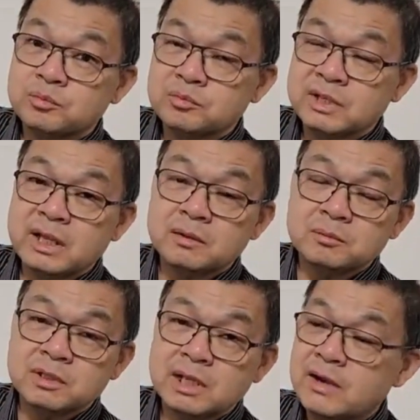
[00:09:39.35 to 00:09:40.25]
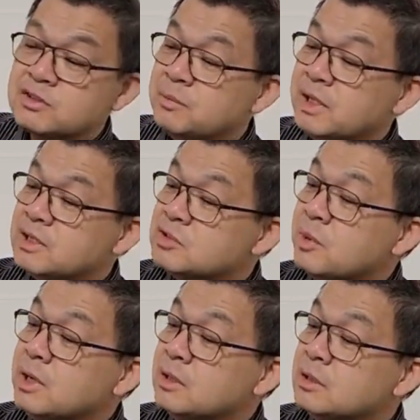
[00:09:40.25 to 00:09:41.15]
knives are made this
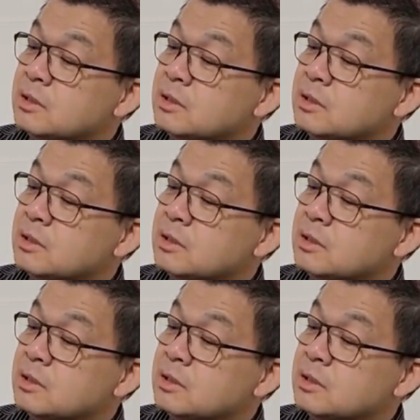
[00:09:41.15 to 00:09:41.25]
way,